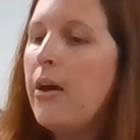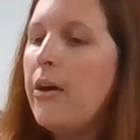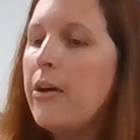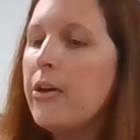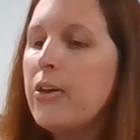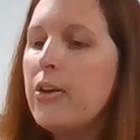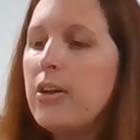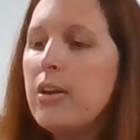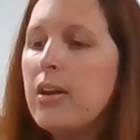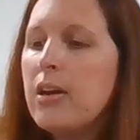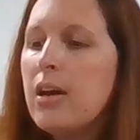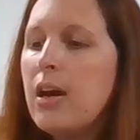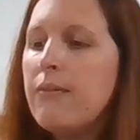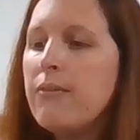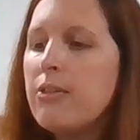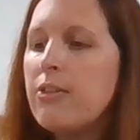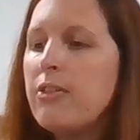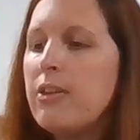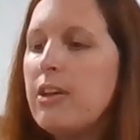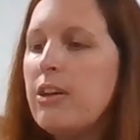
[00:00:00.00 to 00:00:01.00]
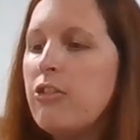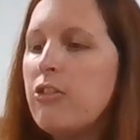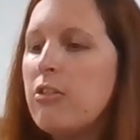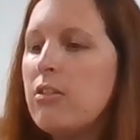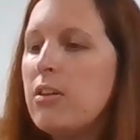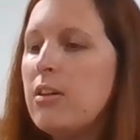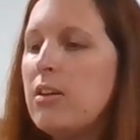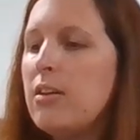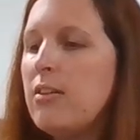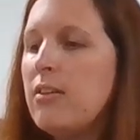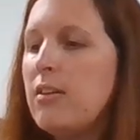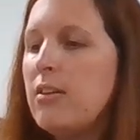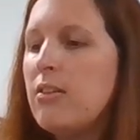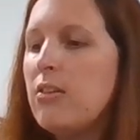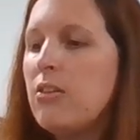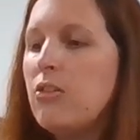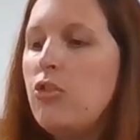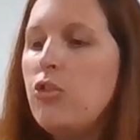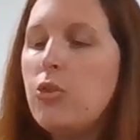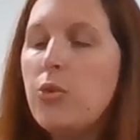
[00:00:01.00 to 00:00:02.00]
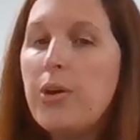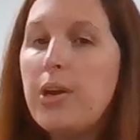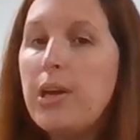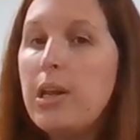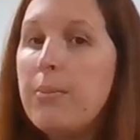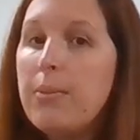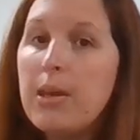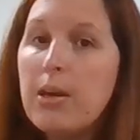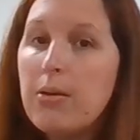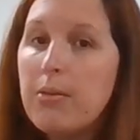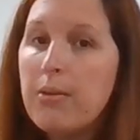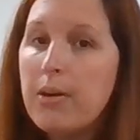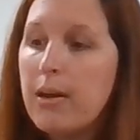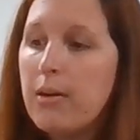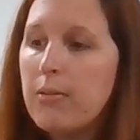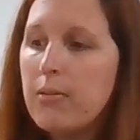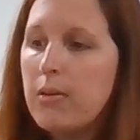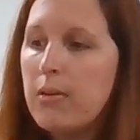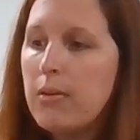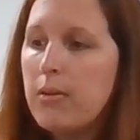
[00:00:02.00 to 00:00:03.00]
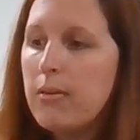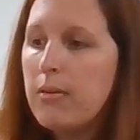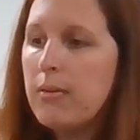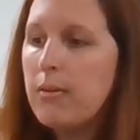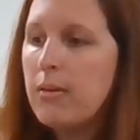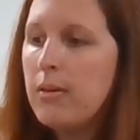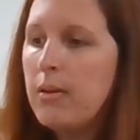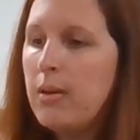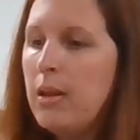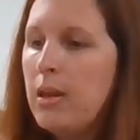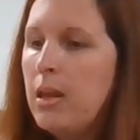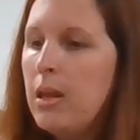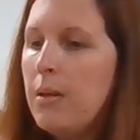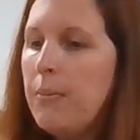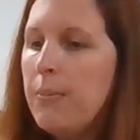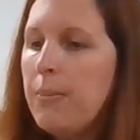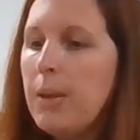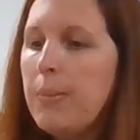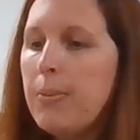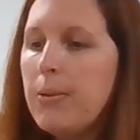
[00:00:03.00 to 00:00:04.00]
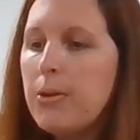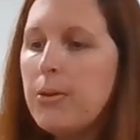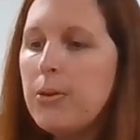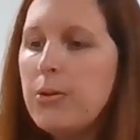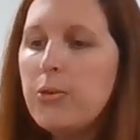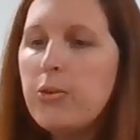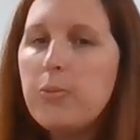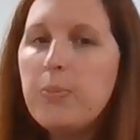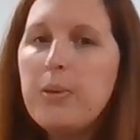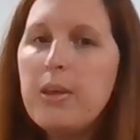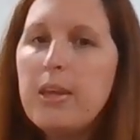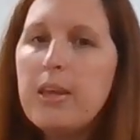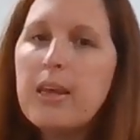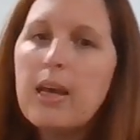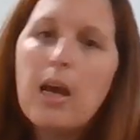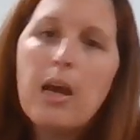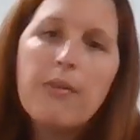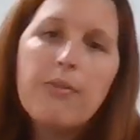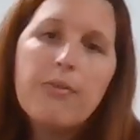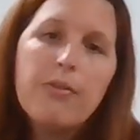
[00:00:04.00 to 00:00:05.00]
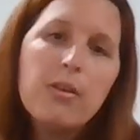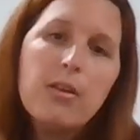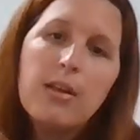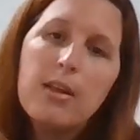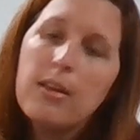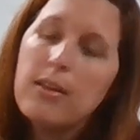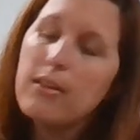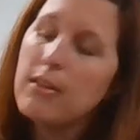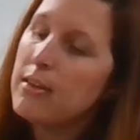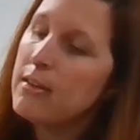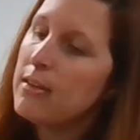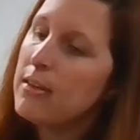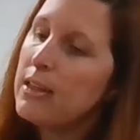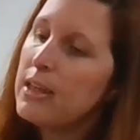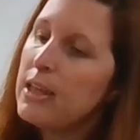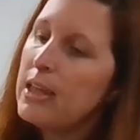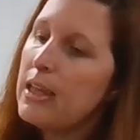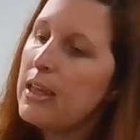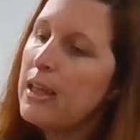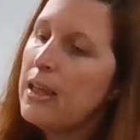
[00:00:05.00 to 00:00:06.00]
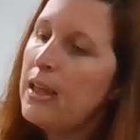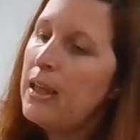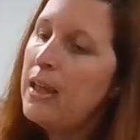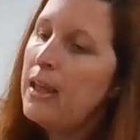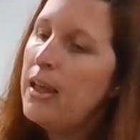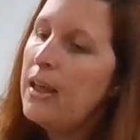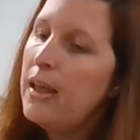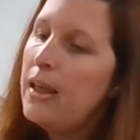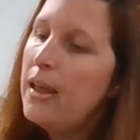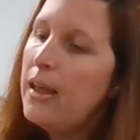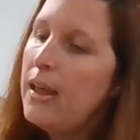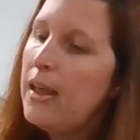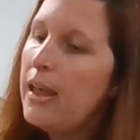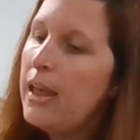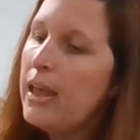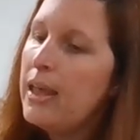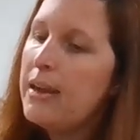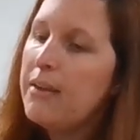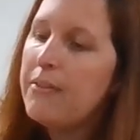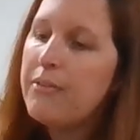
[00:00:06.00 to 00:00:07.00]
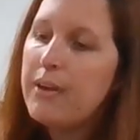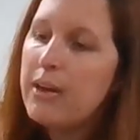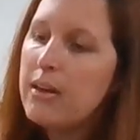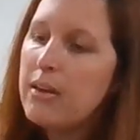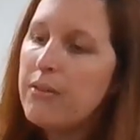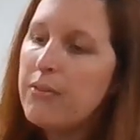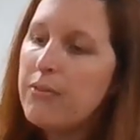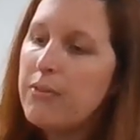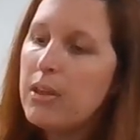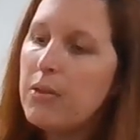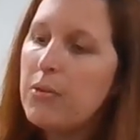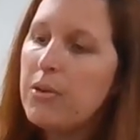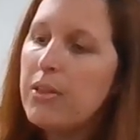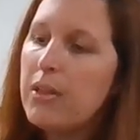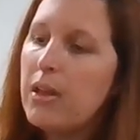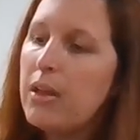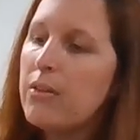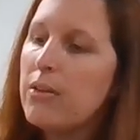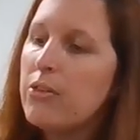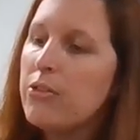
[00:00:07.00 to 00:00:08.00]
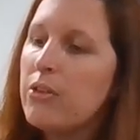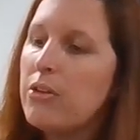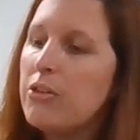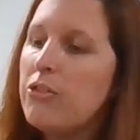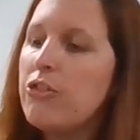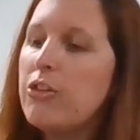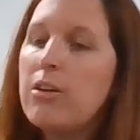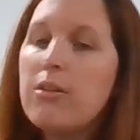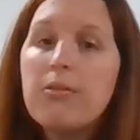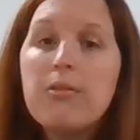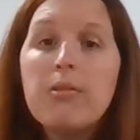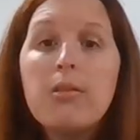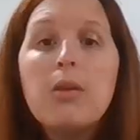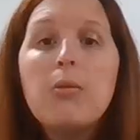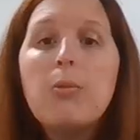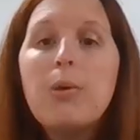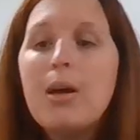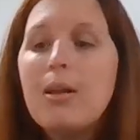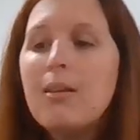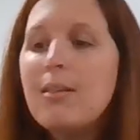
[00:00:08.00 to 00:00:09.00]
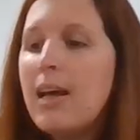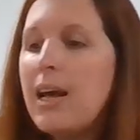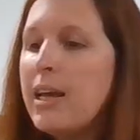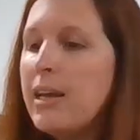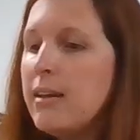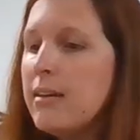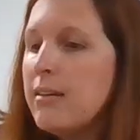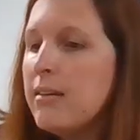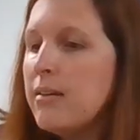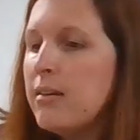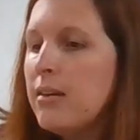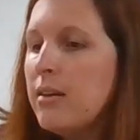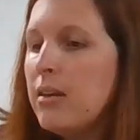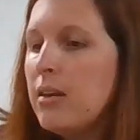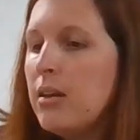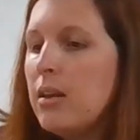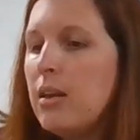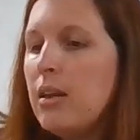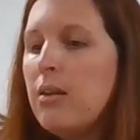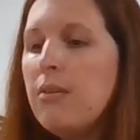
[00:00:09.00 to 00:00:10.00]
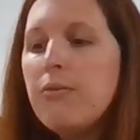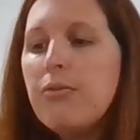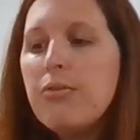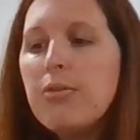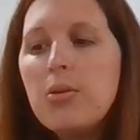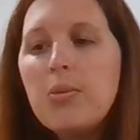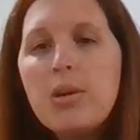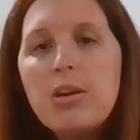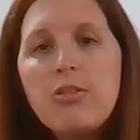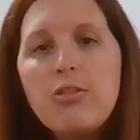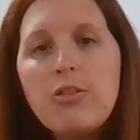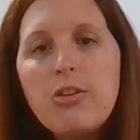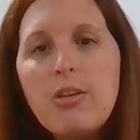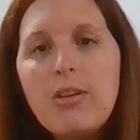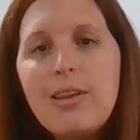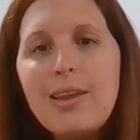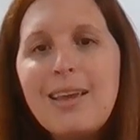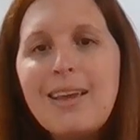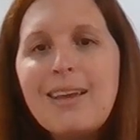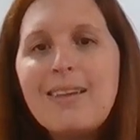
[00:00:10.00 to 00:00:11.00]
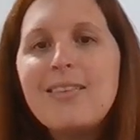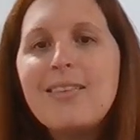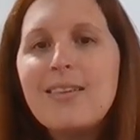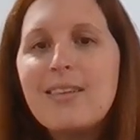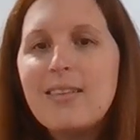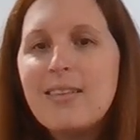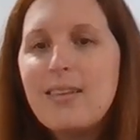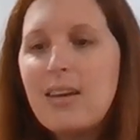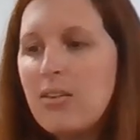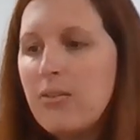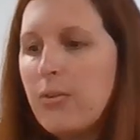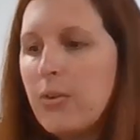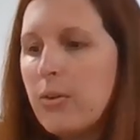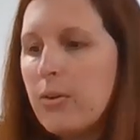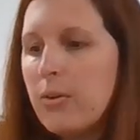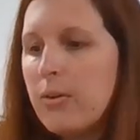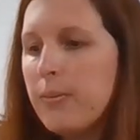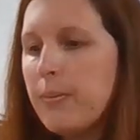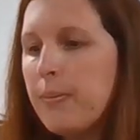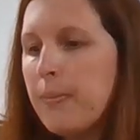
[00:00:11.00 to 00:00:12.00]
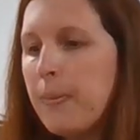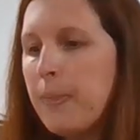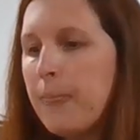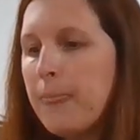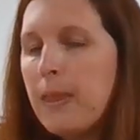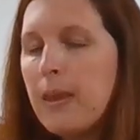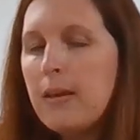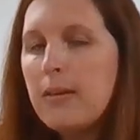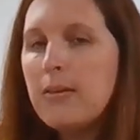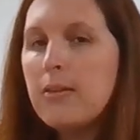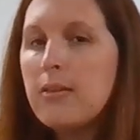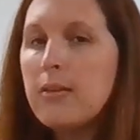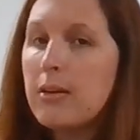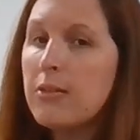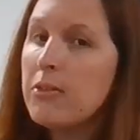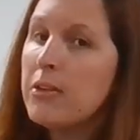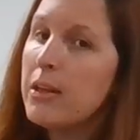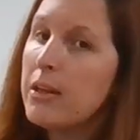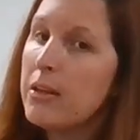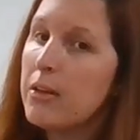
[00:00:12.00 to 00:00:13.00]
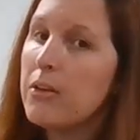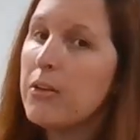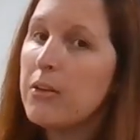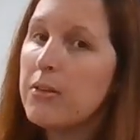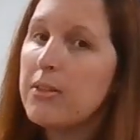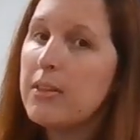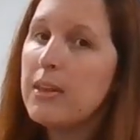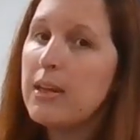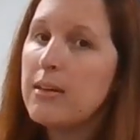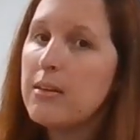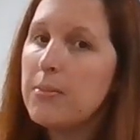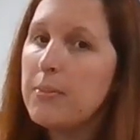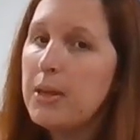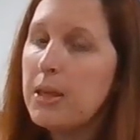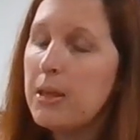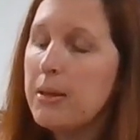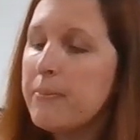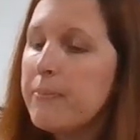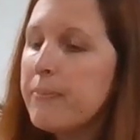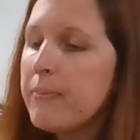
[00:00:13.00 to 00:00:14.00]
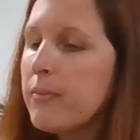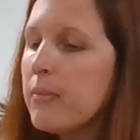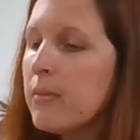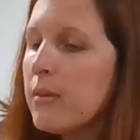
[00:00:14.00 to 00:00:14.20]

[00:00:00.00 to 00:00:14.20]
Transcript: A good conversationalist is a joy to be around. People who speak effortlessly and effectively with others are generally well-liked, influential, and successful. Sounds like a good thing to me.